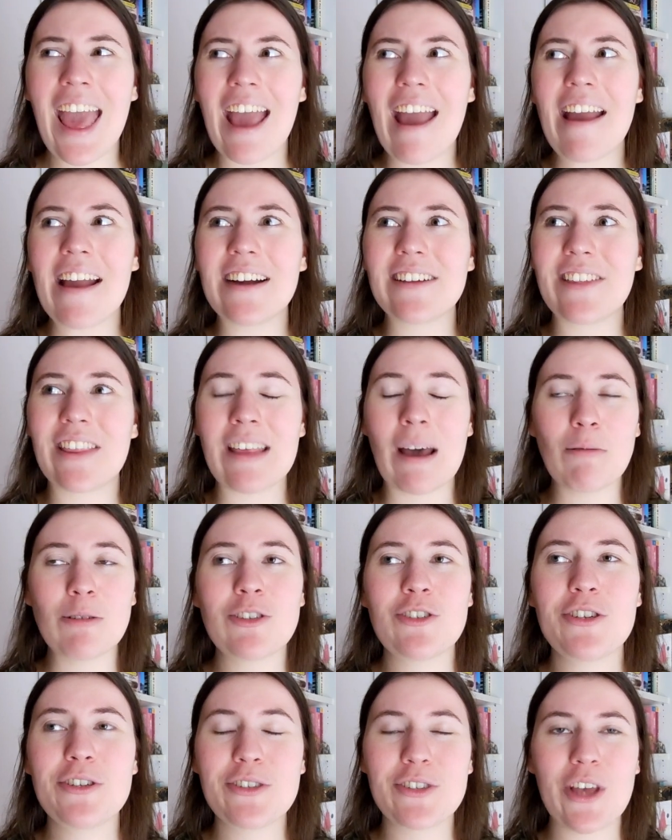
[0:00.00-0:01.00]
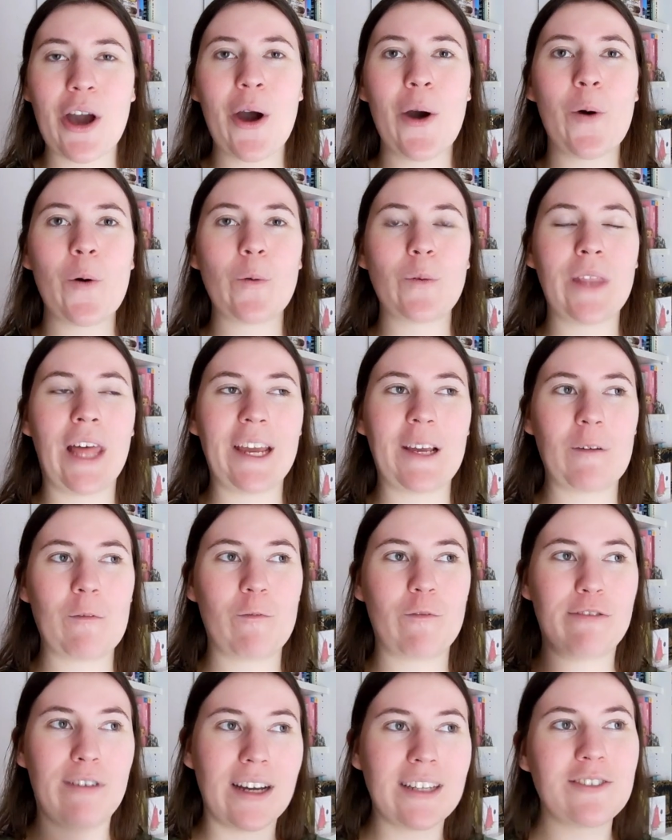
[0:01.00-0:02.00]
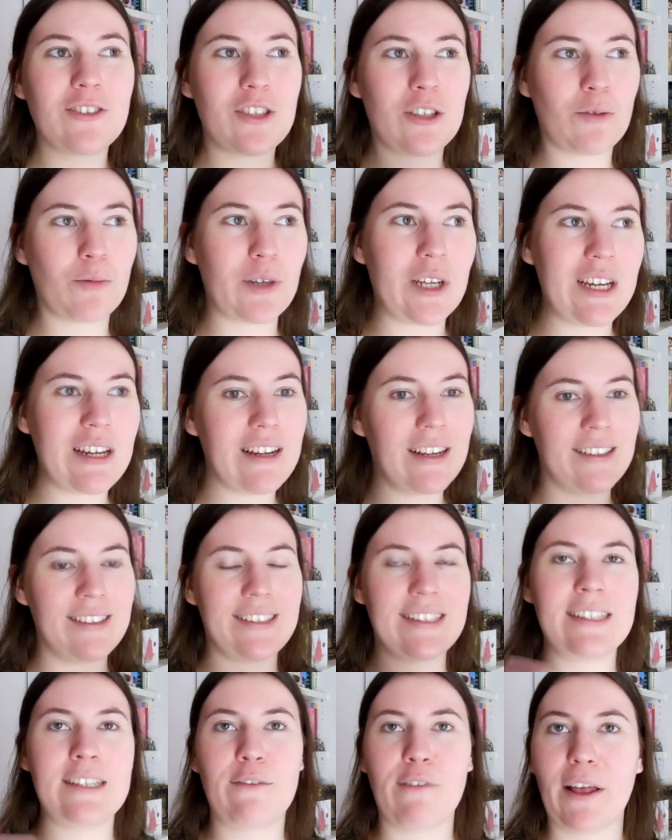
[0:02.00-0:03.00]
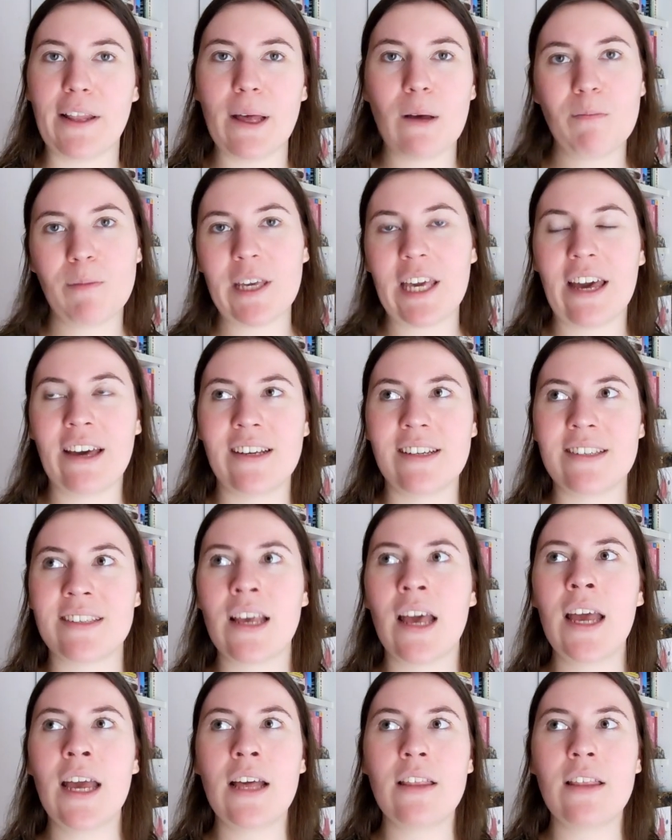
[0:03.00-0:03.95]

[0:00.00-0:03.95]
and that was just so like fun to read and see develop, because